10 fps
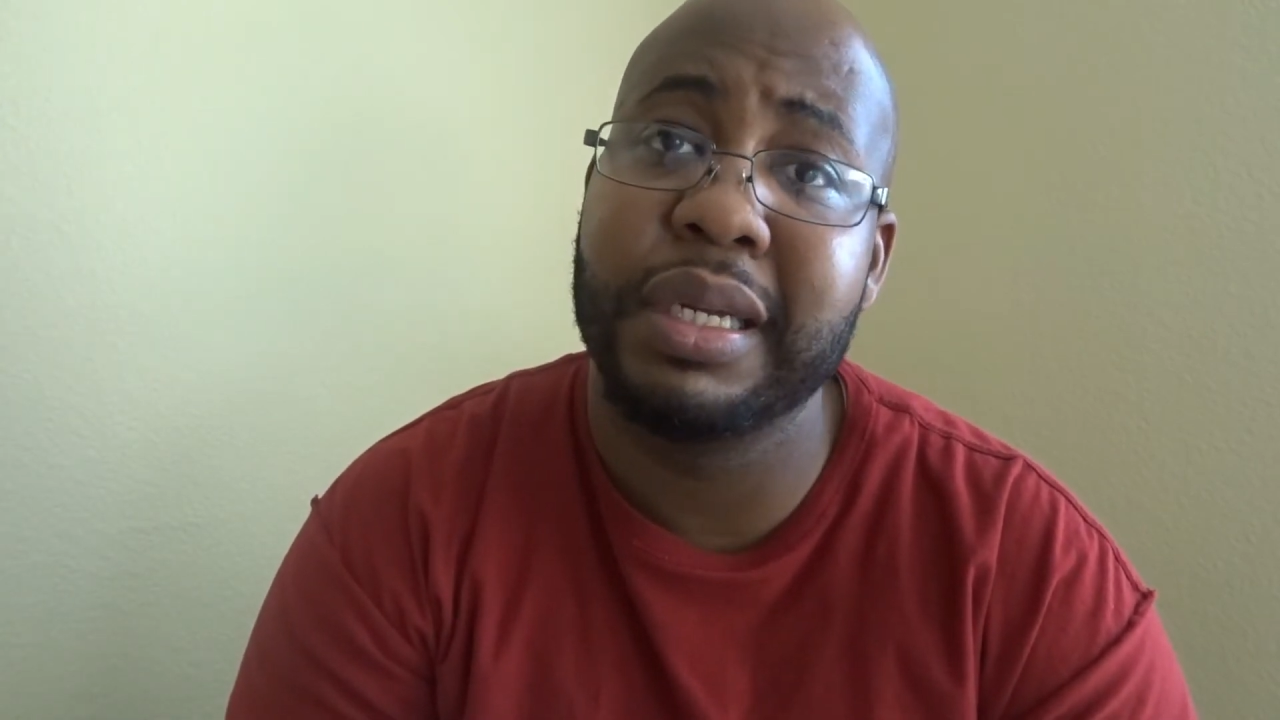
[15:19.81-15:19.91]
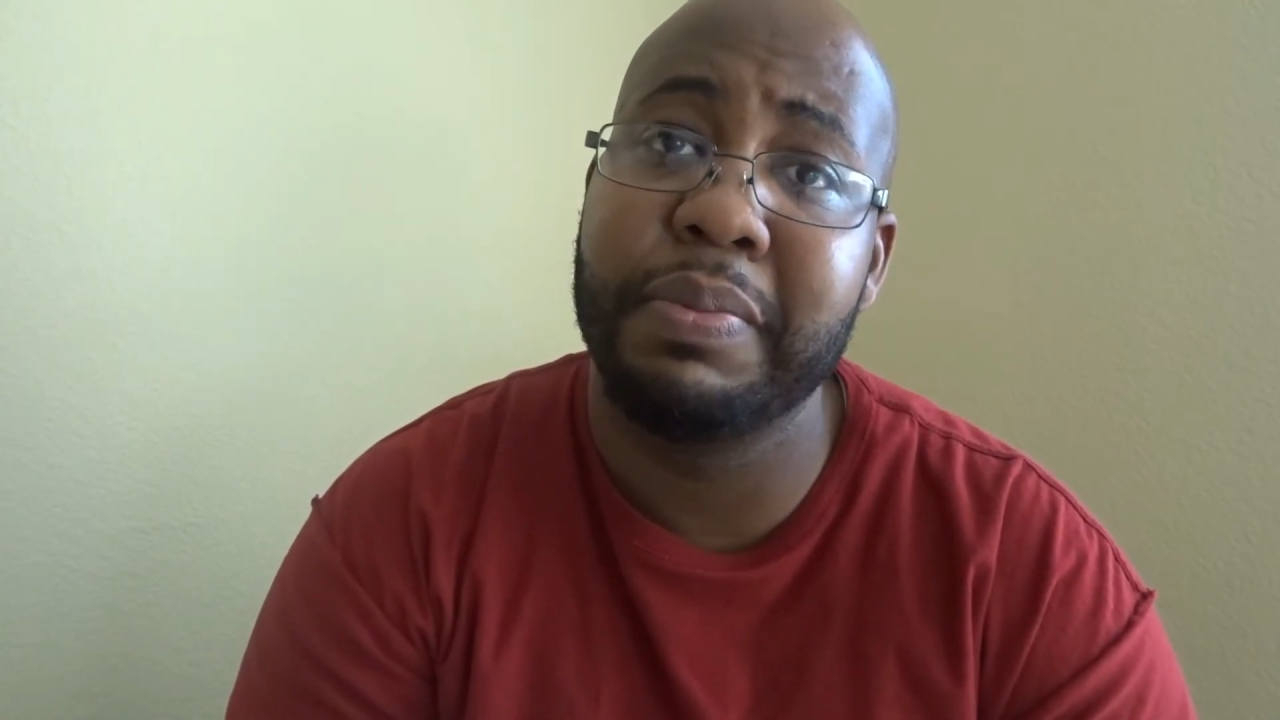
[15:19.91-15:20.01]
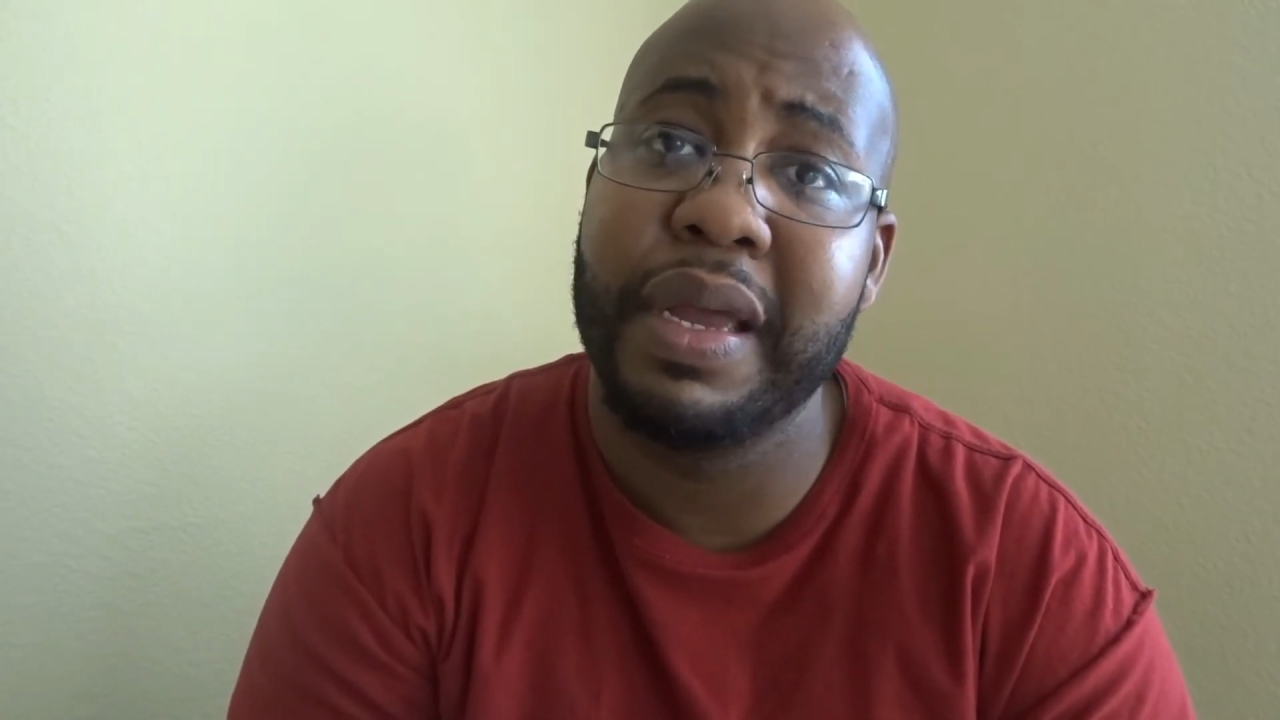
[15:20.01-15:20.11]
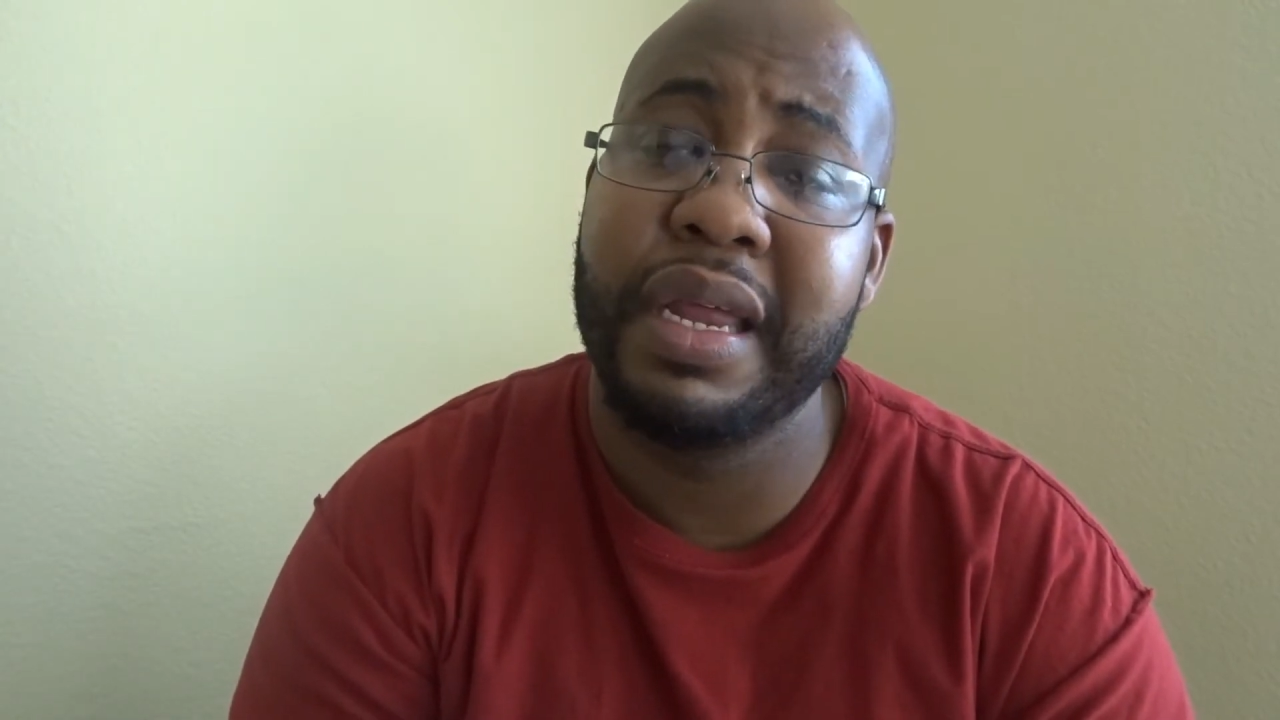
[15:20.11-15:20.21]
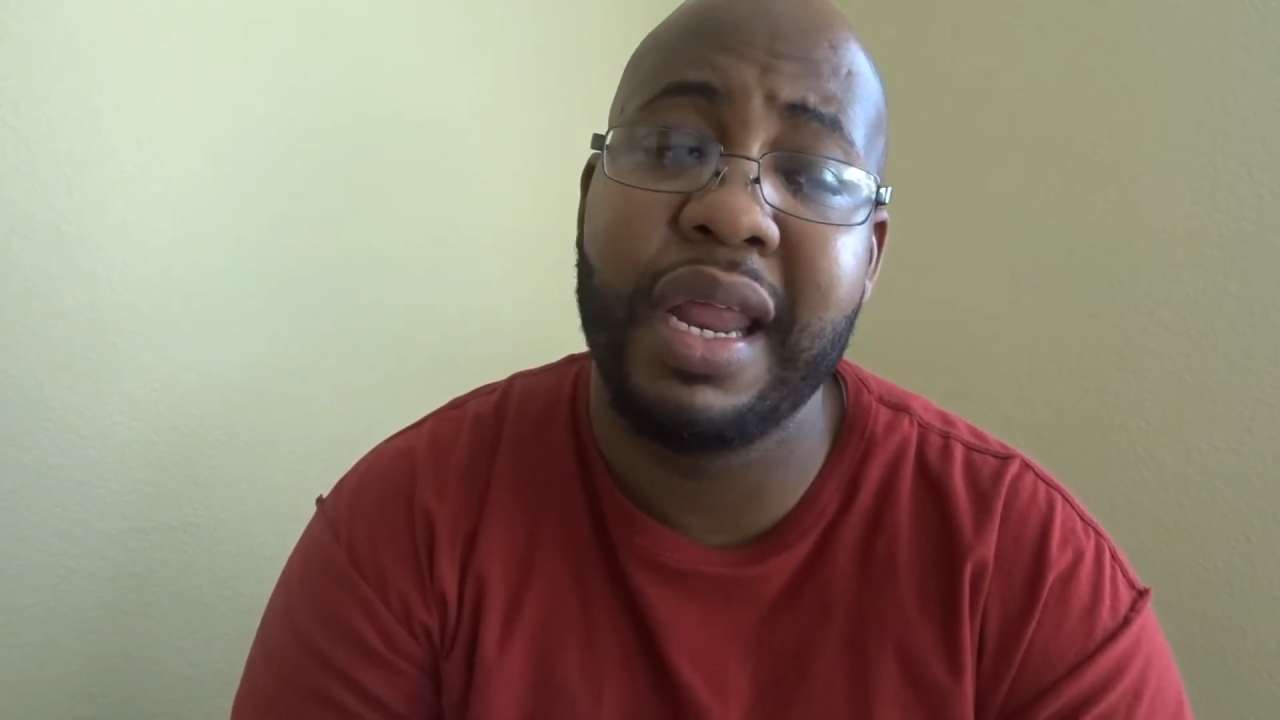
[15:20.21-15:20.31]

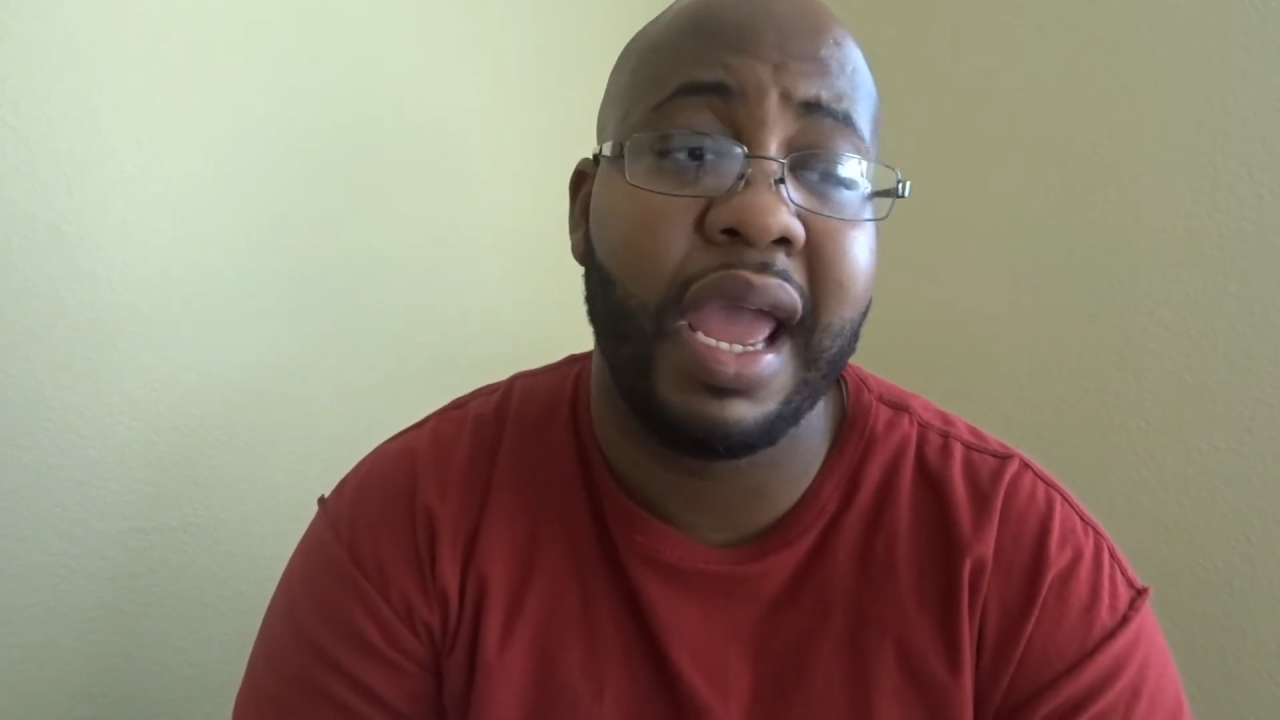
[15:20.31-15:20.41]
up, man.